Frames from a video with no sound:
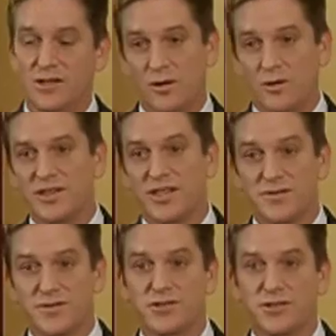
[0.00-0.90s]
Well, one
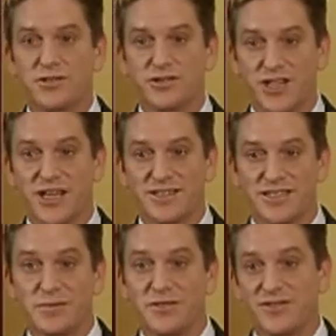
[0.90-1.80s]
thing's for certain, John, it's
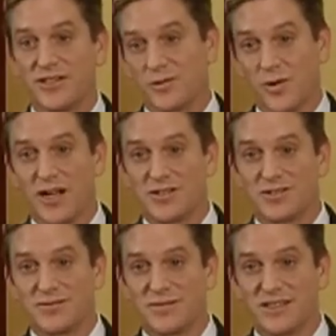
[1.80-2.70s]
going to be fun to watch.